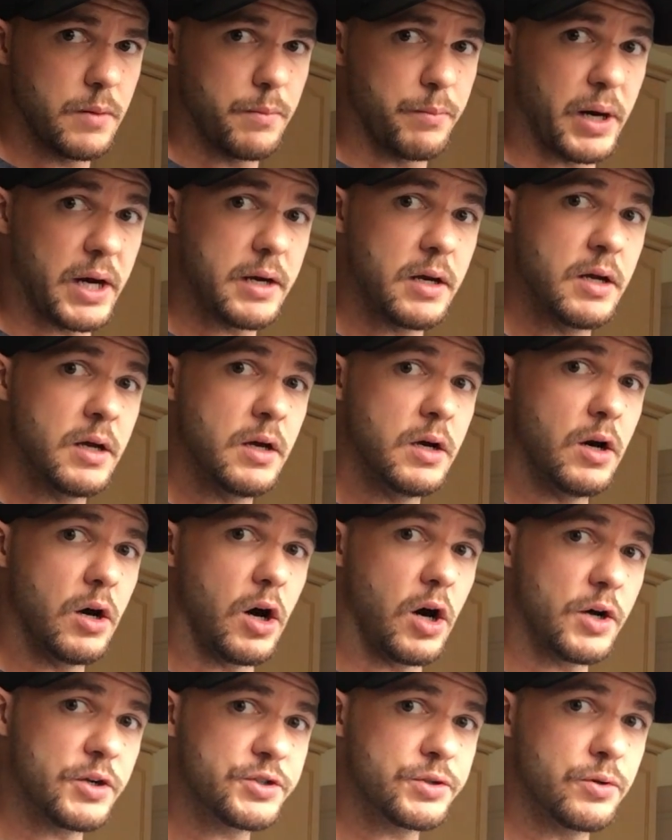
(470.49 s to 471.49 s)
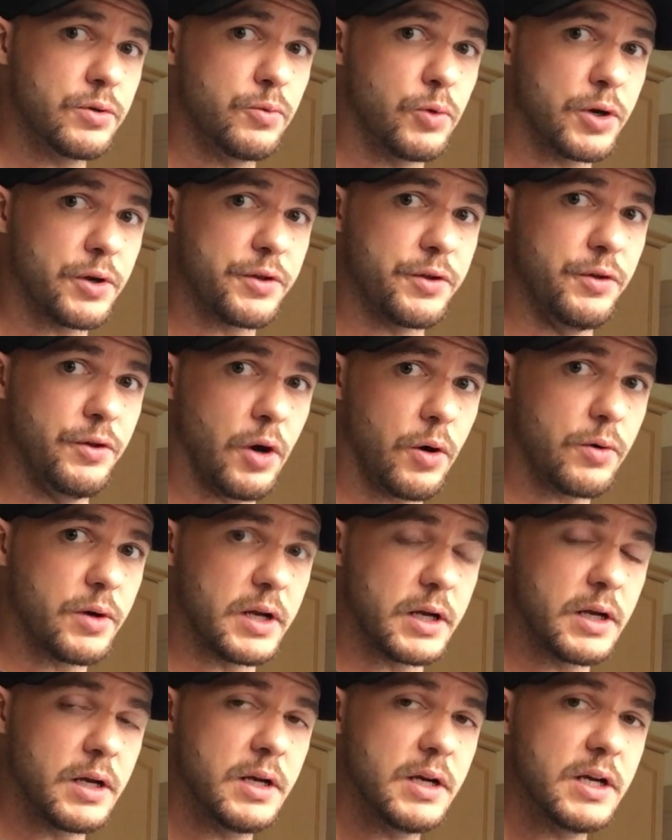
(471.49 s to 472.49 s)
But also worth
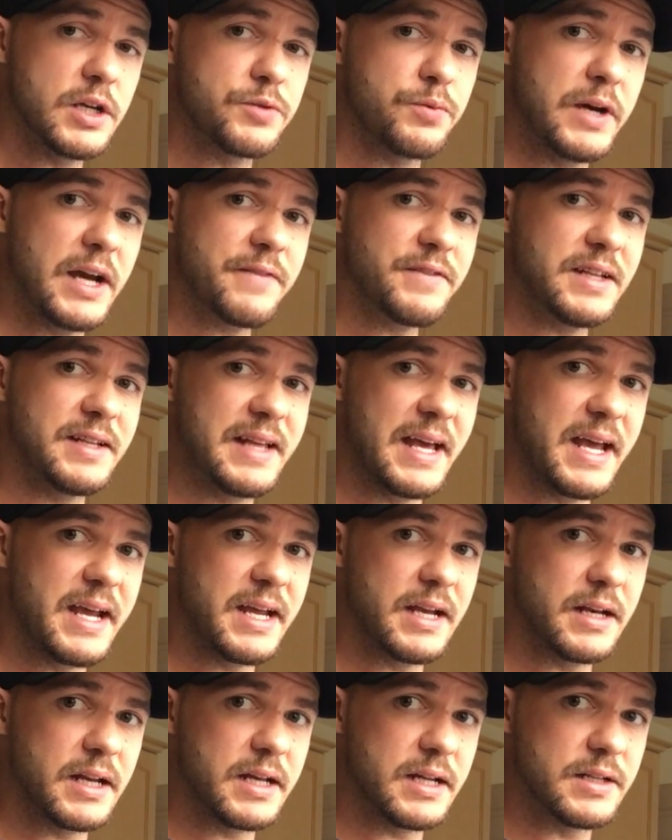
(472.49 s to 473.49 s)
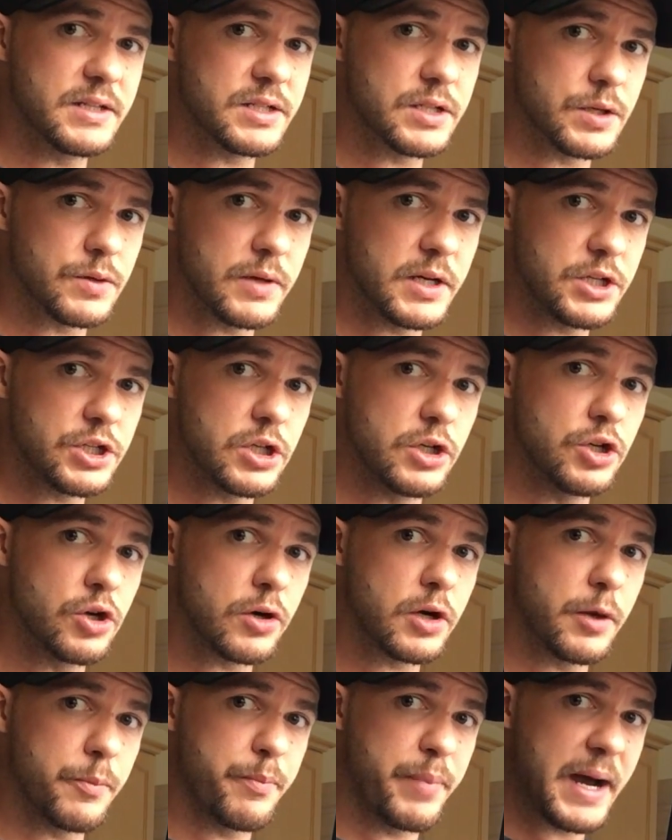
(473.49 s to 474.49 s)
noting is we have to take into consideration your
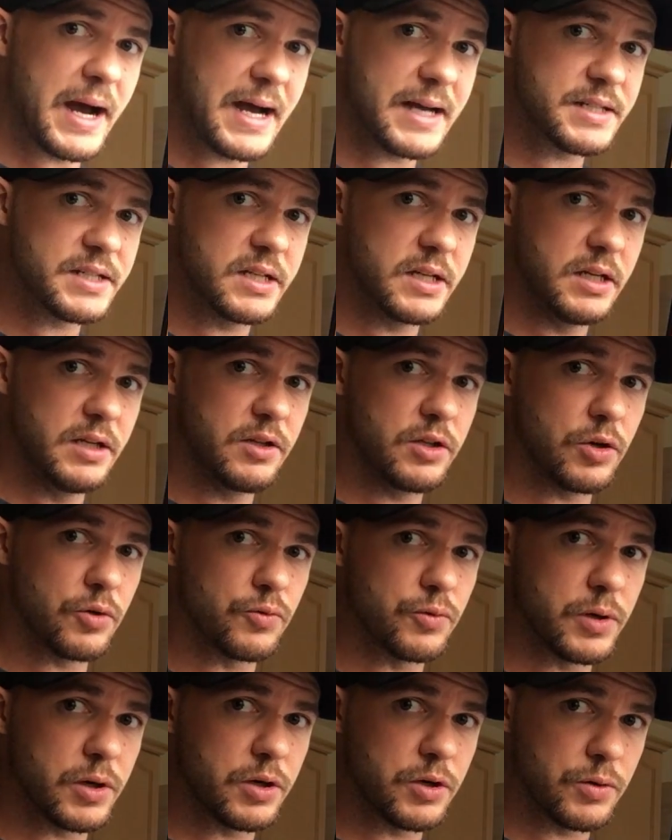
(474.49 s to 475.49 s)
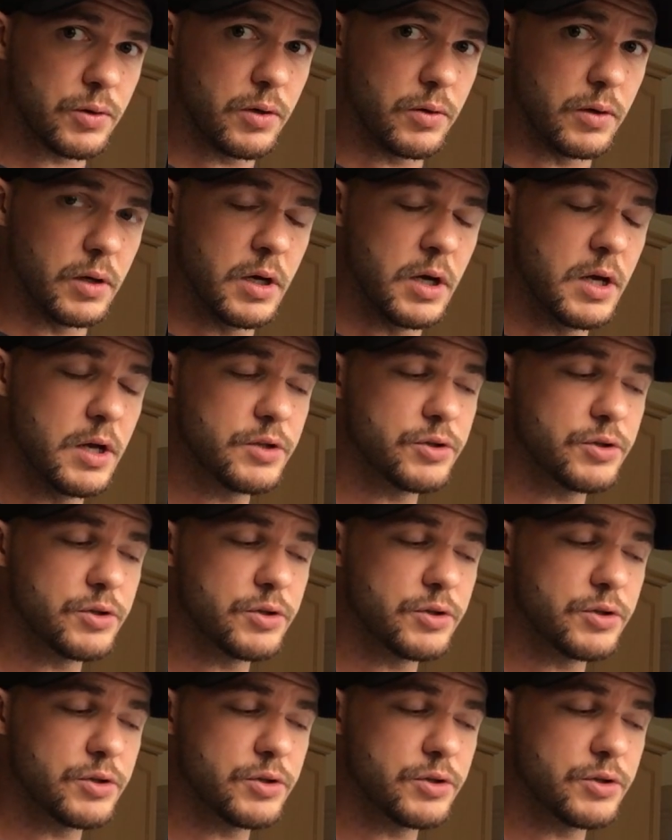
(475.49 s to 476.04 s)
capacity to recruit.